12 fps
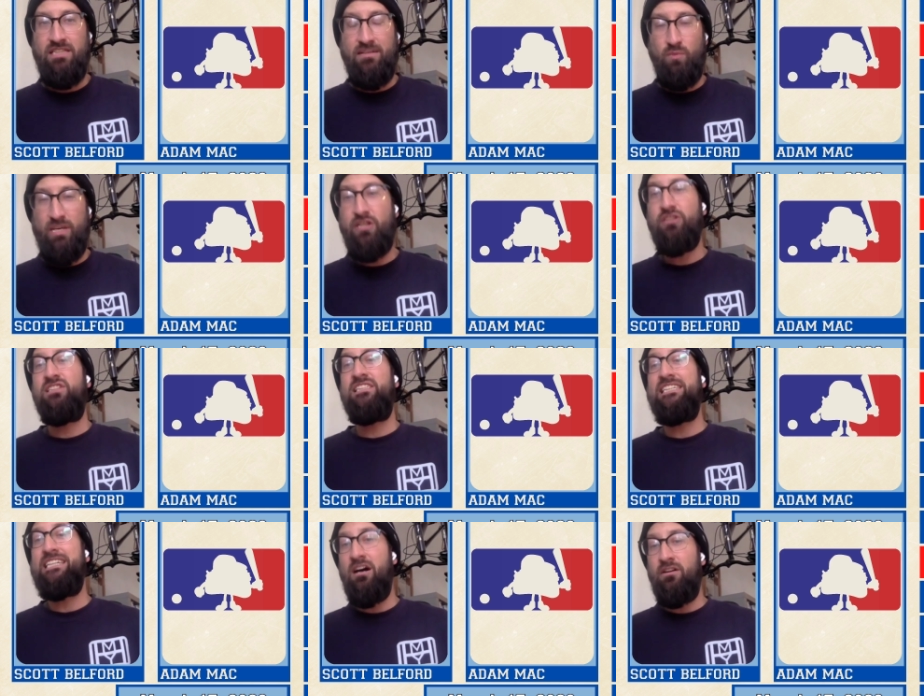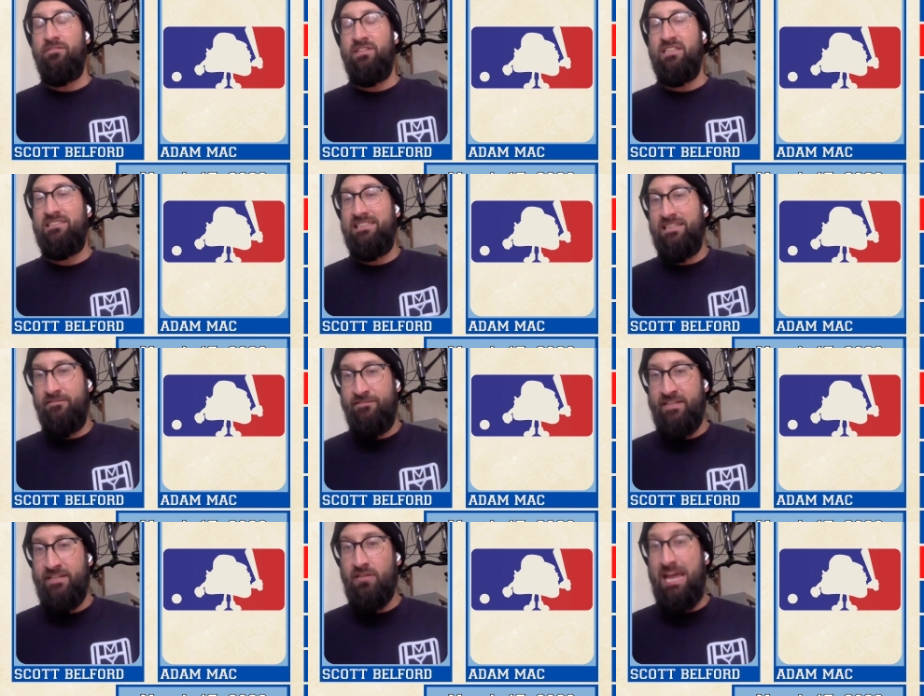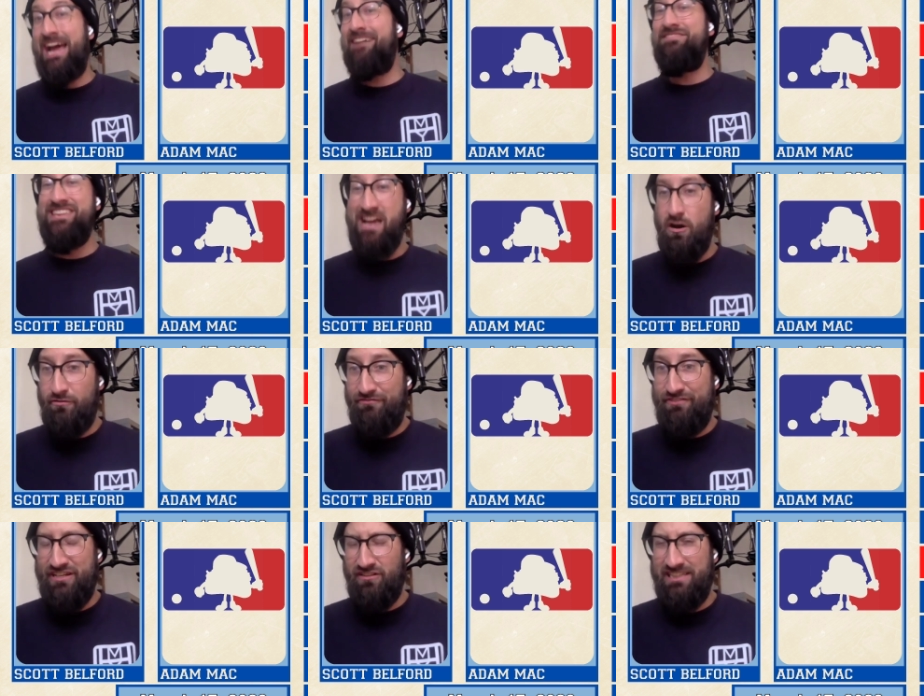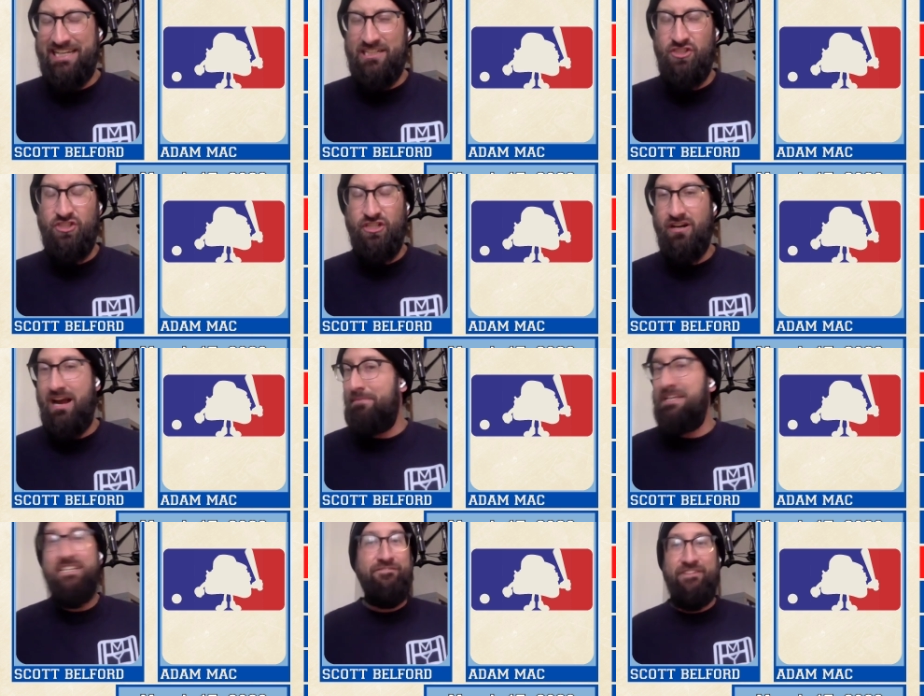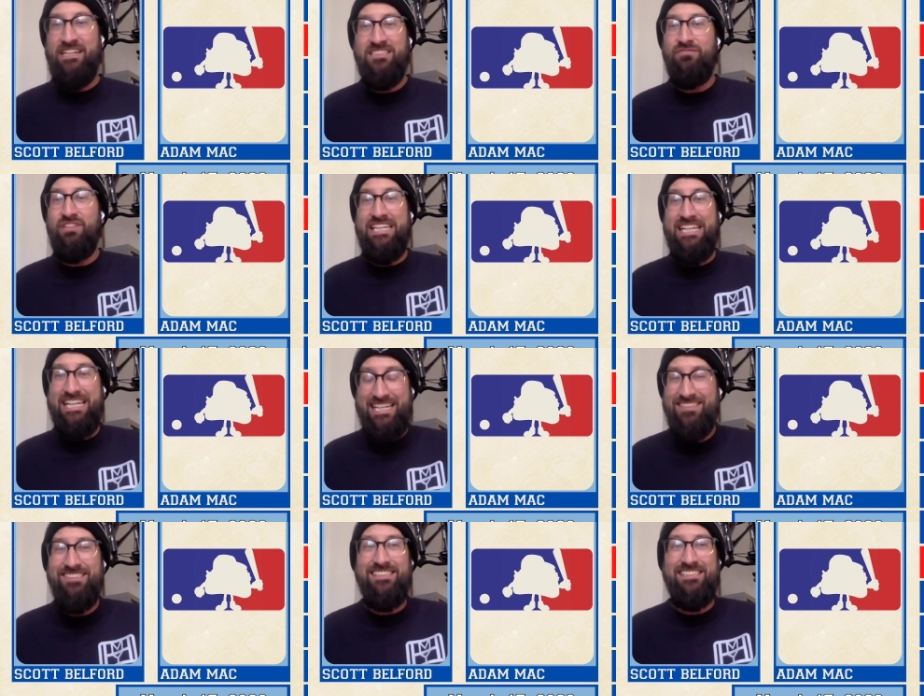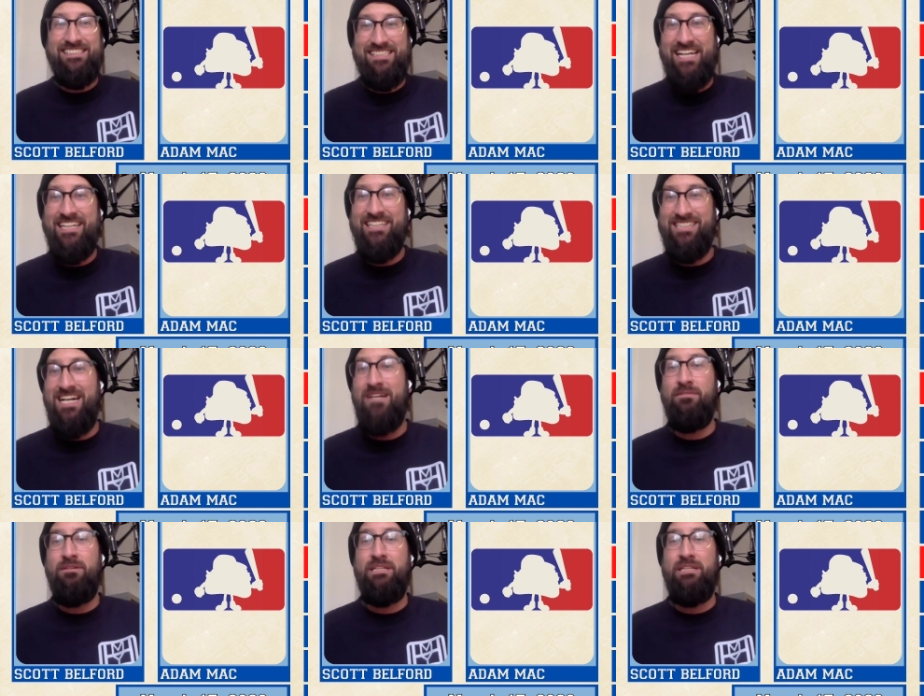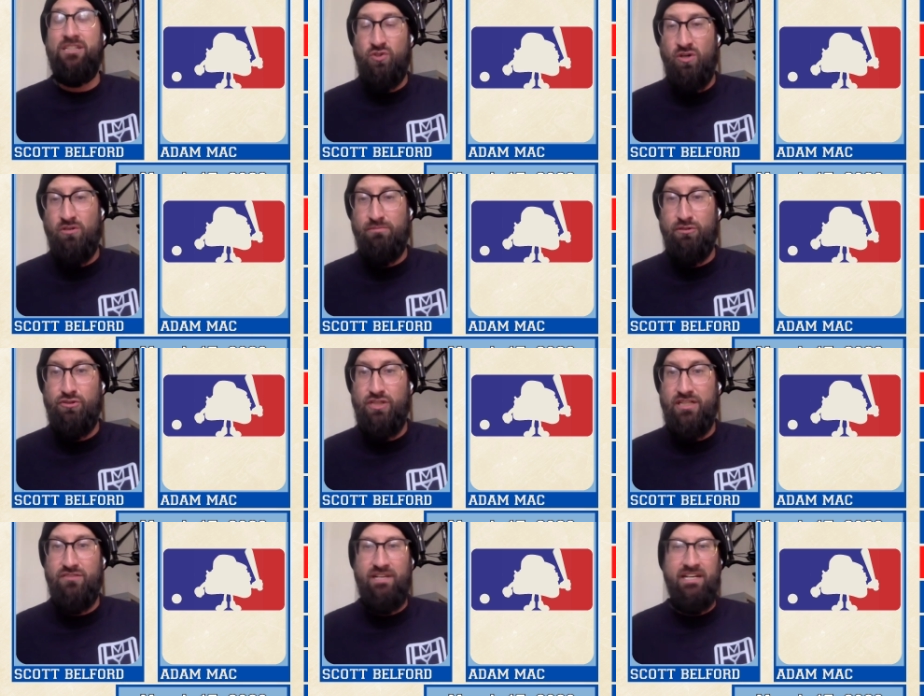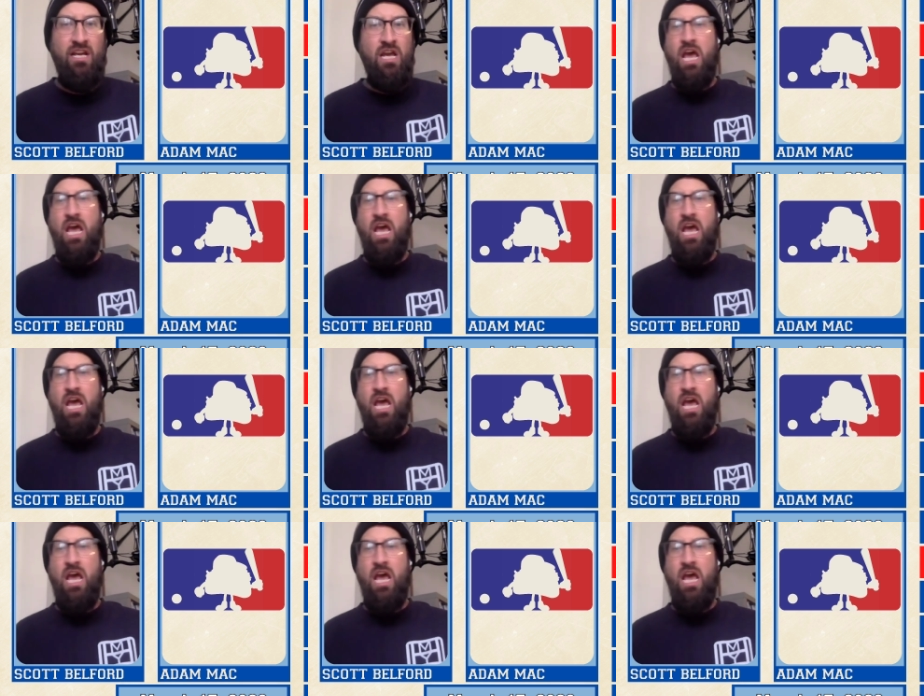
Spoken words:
that we could see out of this infield and the outfield next year. I mean, defensively, it is an exciting time to be a Toronto Blue Jays fan.